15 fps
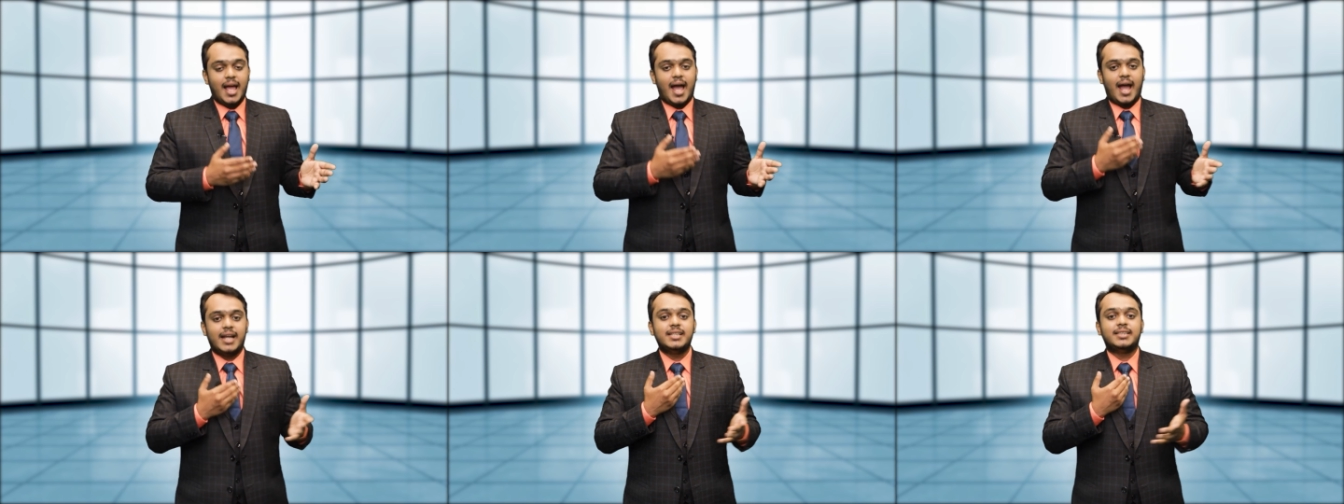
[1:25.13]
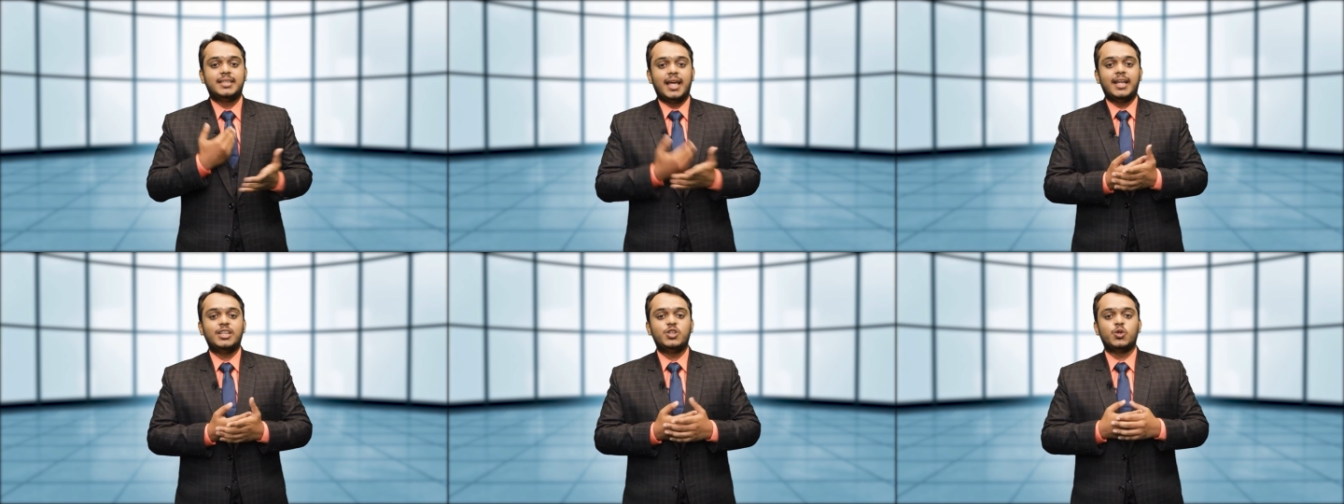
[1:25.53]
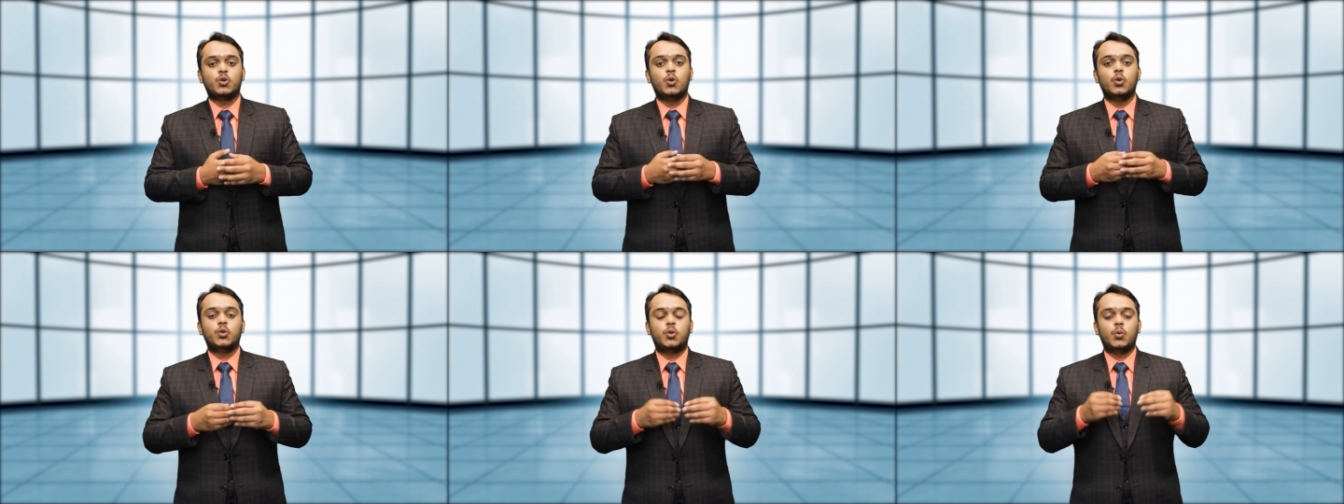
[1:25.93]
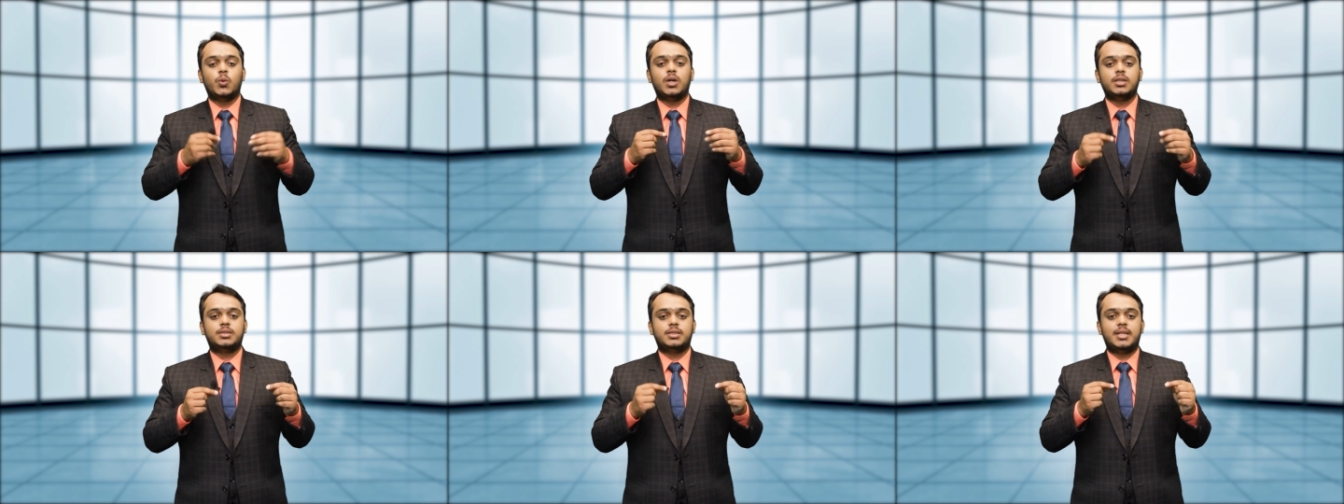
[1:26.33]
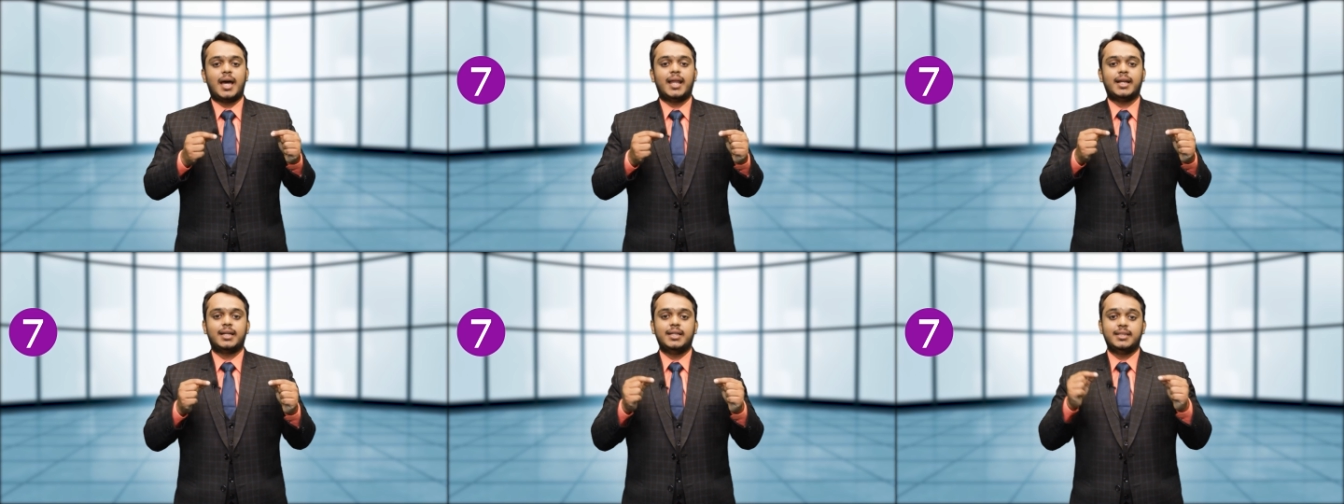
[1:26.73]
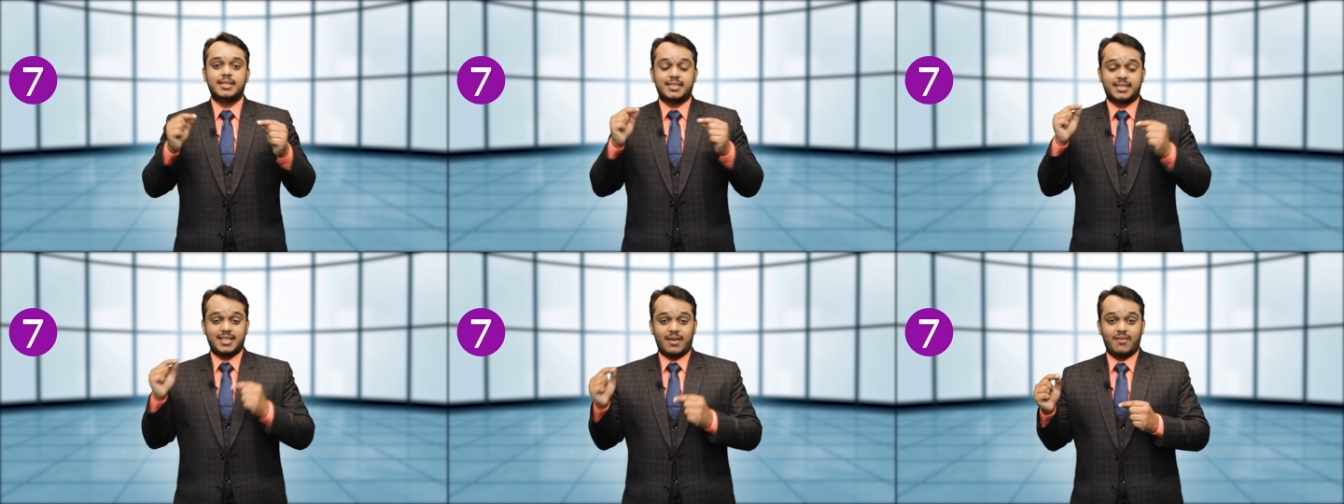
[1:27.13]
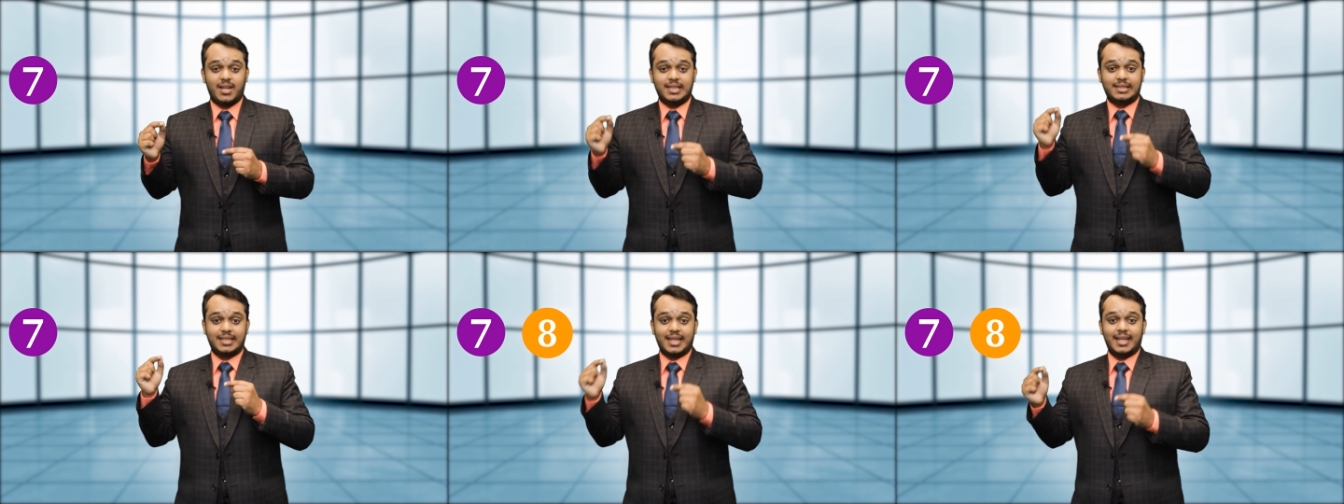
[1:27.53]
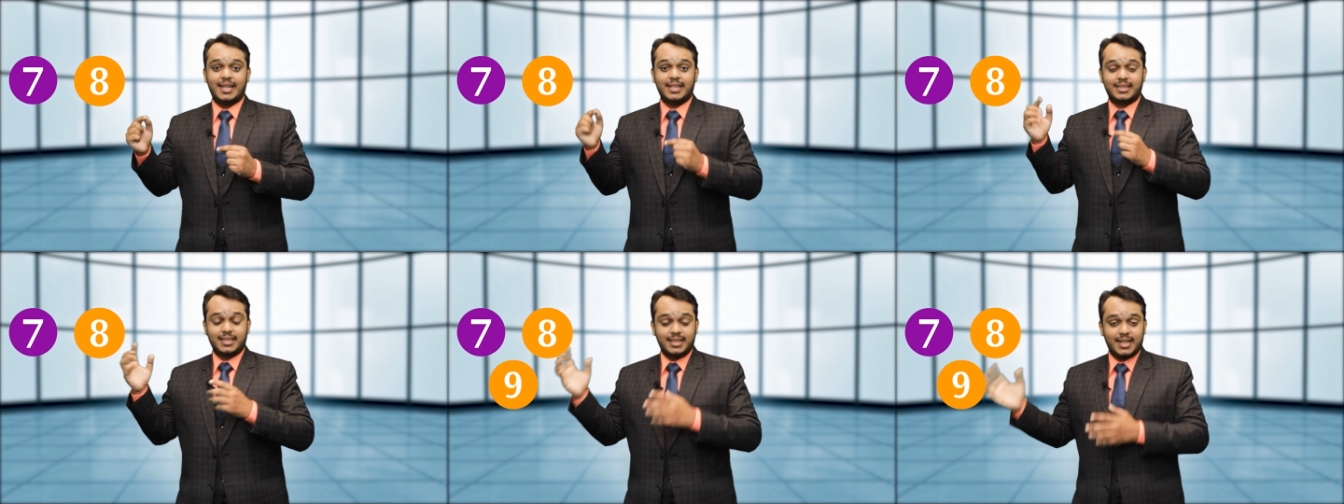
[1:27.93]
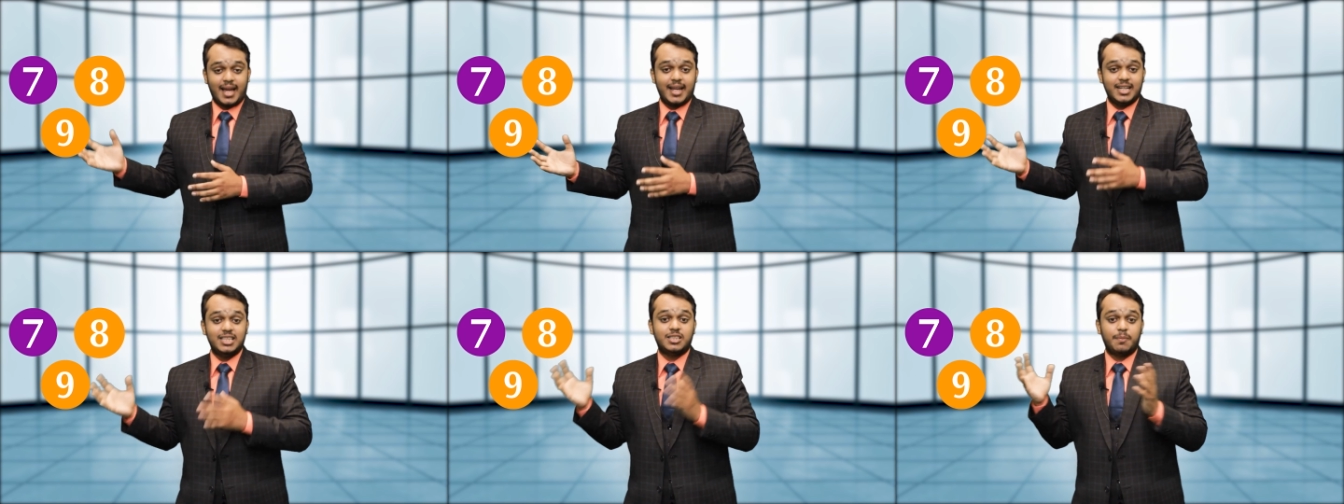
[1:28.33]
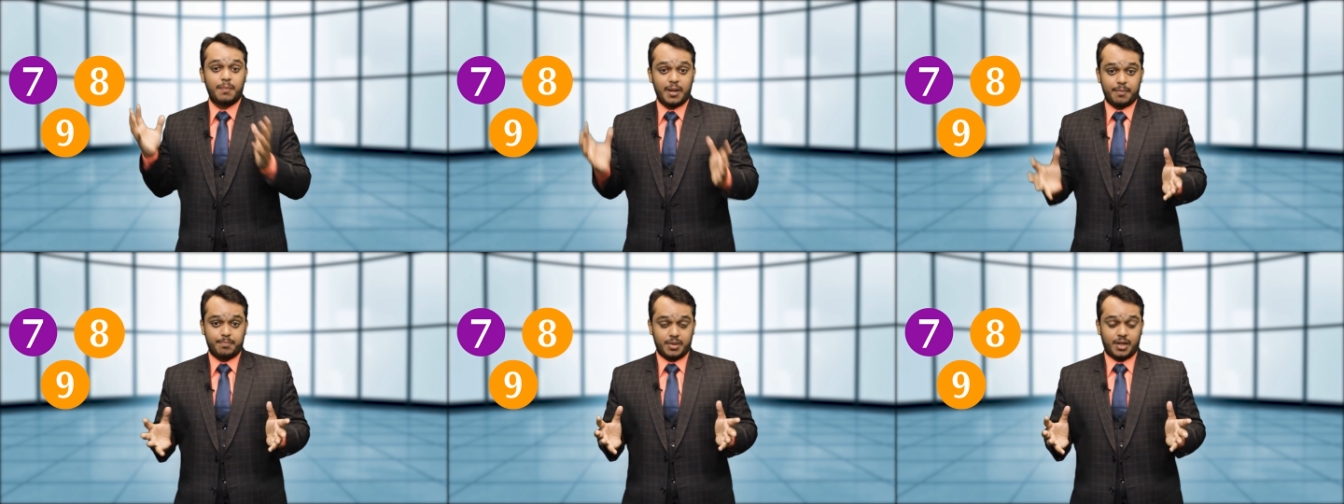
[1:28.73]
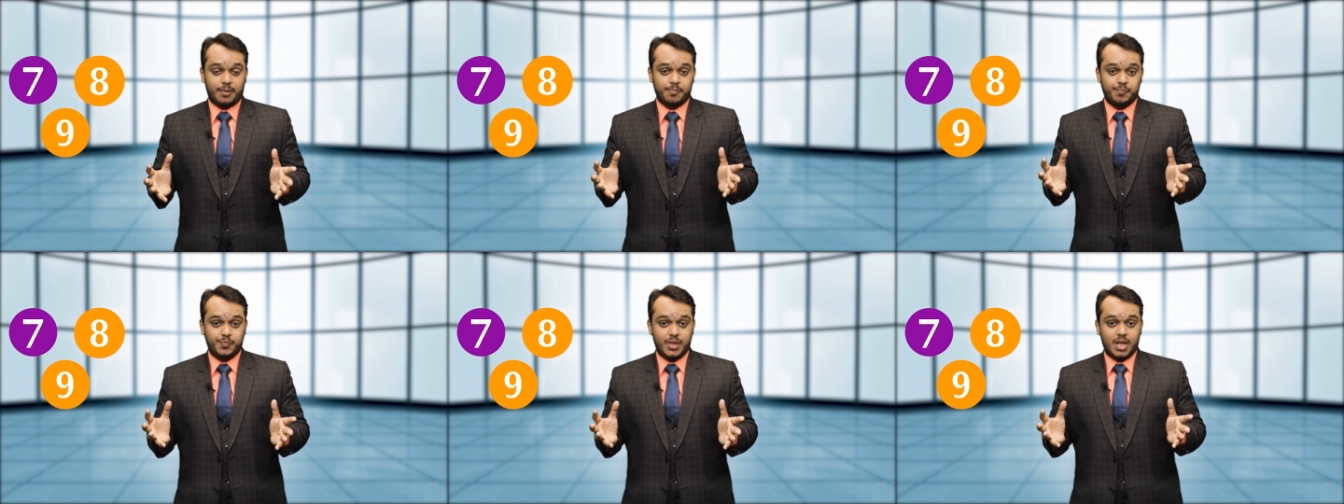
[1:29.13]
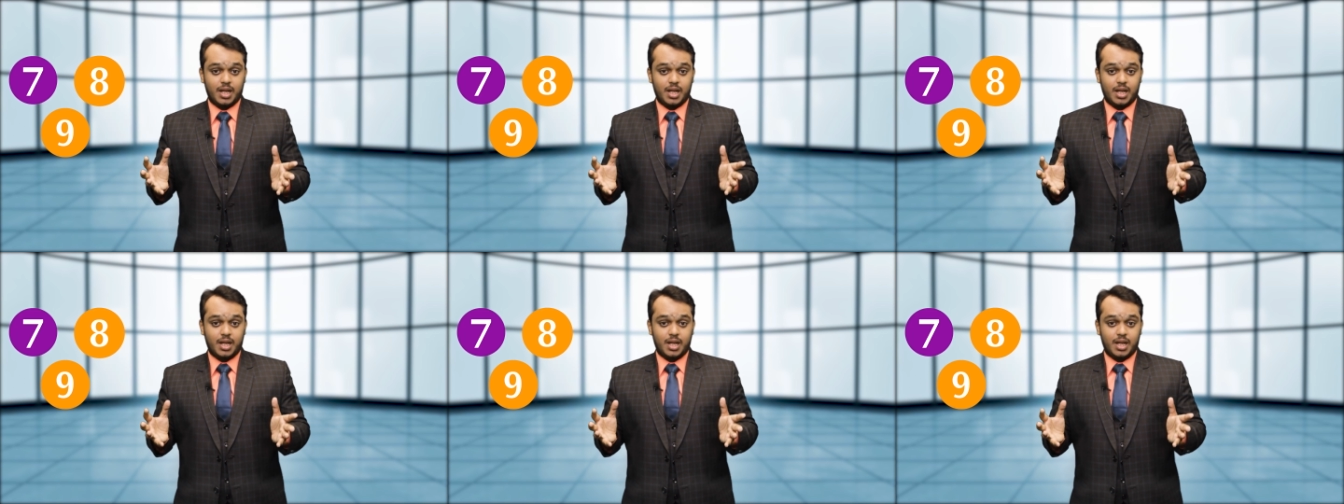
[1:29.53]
and then you go towards directly the 7th, 8th, 9th paper